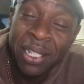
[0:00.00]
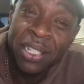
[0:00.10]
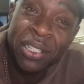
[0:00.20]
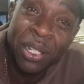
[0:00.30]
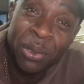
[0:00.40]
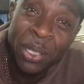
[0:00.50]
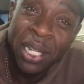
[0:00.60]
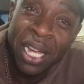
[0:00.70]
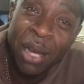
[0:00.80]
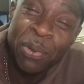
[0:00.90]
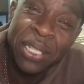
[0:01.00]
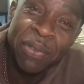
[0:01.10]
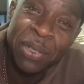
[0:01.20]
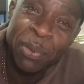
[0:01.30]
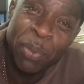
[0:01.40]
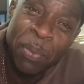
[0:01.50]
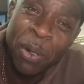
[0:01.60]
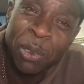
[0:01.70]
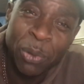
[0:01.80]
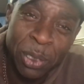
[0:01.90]
You know, I wouldn't even,
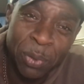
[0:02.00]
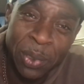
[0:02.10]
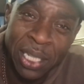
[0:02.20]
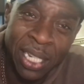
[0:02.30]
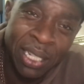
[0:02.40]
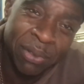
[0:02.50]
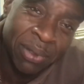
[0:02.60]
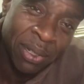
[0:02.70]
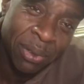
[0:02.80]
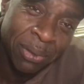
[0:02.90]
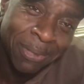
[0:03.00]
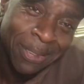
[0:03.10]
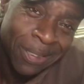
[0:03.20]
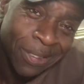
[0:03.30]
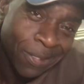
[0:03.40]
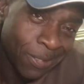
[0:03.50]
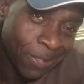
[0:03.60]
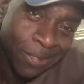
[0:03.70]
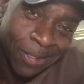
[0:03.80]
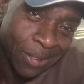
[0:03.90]
promoters would just be like, well,
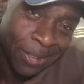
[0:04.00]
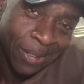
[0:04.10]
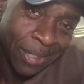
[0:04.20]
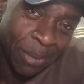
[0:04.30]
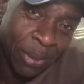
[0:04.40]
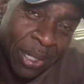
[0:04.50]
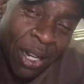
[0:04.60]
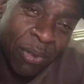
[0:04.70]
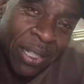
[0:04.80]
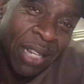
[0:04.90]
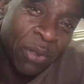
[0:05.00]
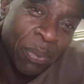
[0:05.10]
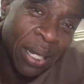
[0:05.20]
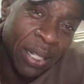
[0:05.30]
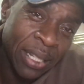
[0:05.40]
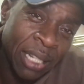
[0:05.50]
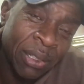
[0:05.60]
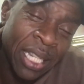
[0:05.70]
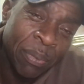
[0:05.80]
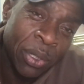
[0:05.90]
yeah, we can't really have you back again
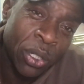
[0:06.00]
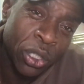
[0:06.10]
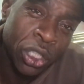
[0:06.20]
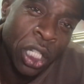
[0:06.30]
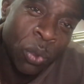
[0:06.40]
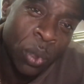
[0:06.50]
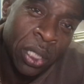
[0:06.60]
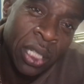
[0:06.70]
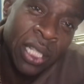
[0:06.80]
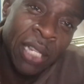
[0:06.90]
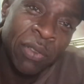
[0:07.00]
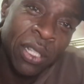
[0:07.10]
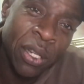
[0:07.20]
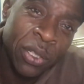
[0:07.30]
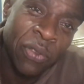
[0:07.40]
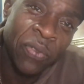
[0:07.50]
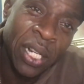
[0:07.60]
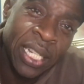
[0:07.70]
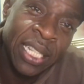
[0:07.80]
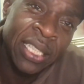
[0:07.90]
yet because you know what, you left a load of
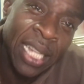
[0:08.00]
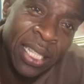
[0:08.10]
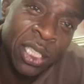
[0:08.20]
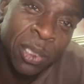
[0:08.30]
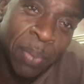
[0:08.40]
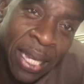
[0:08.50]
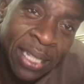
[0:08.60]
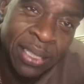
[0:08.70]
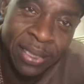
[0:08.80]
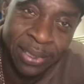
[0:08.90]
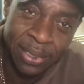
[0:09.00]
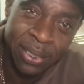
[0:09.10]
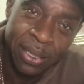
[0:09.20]
fucking dead space,